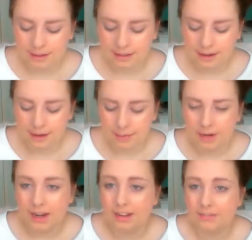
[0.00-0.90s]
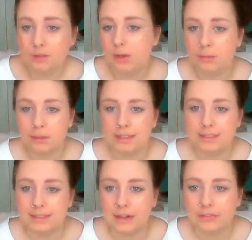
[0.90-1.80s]
get up, and I have 20
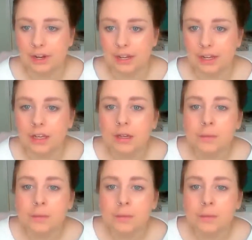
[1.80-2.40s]
minutes to get ready.